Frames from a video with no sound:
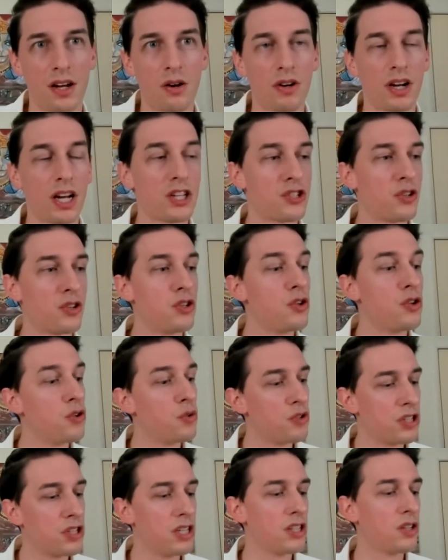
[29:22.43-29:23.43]
Okay, so
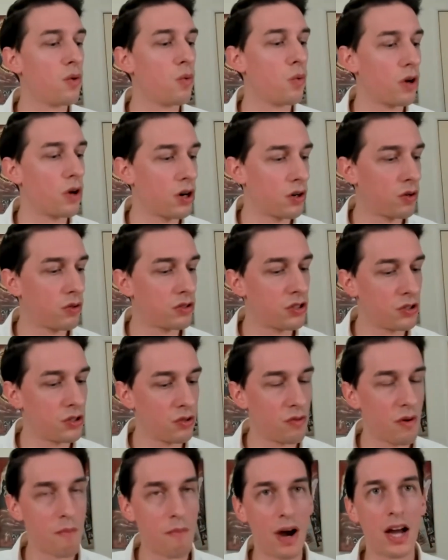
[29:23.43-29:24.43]
you're using the world
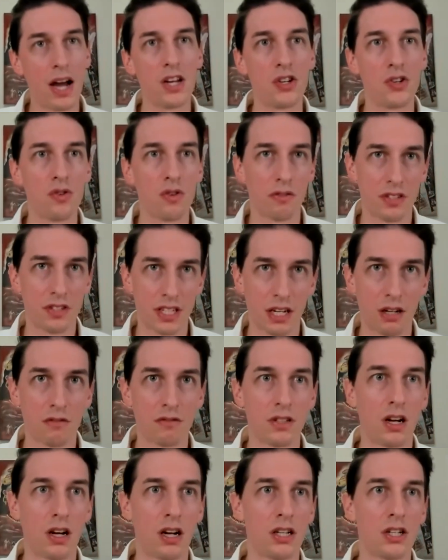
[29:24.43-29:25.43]
to remind you of
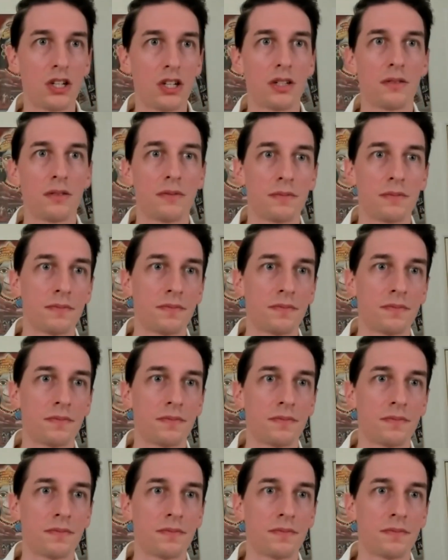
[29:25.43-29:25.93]
self-knowledge.